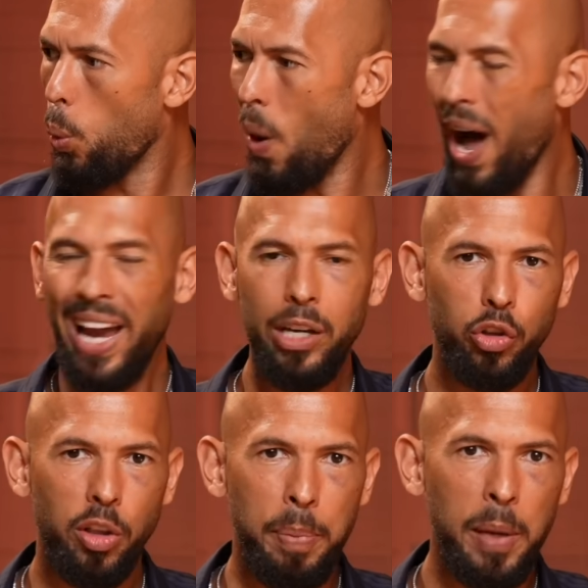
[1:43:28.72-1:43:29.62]
Why
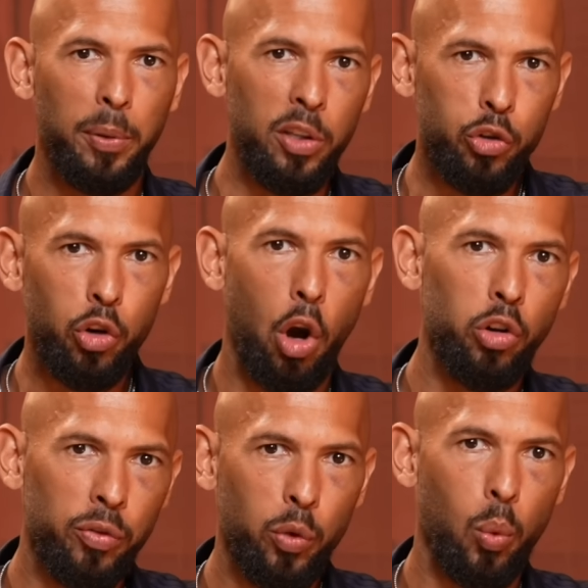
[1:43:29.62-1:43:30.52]
do the people in
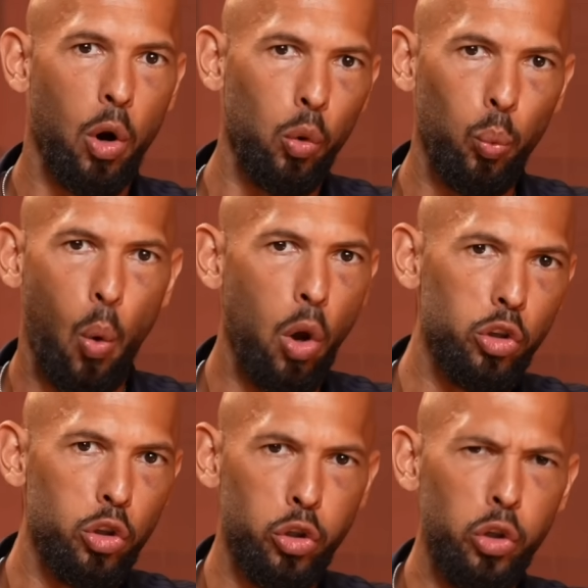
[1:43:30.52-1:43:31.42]
charge of the world
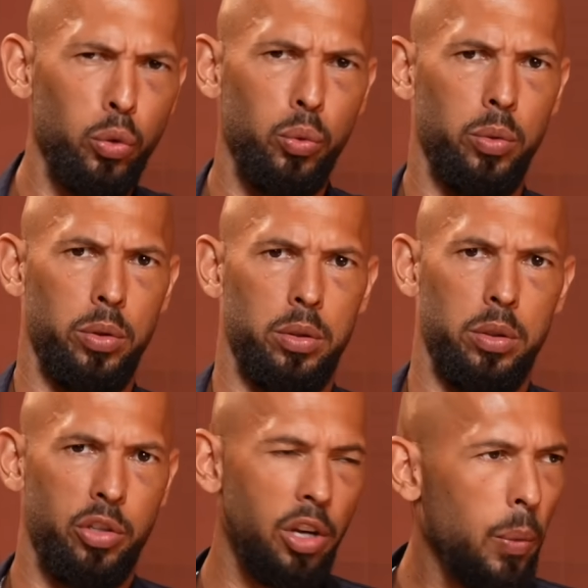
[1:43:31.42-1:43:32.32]
want you
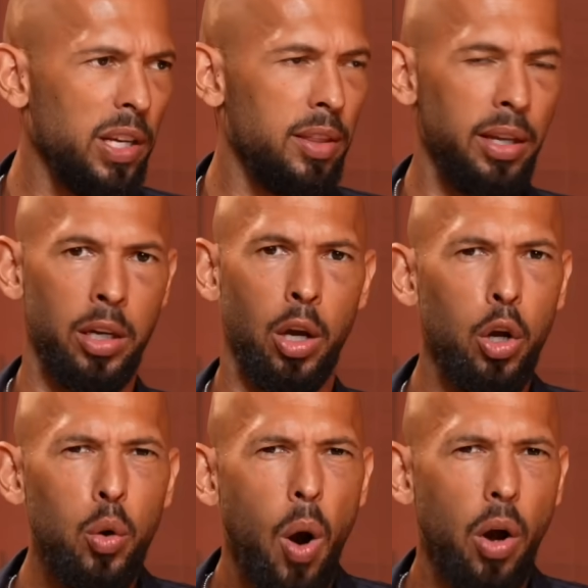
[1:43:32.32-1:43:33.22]
to know anything?
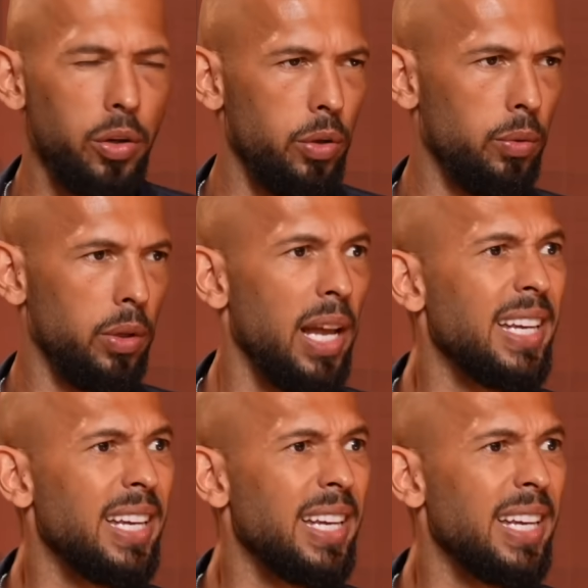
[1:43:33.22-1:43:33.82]
Who are you?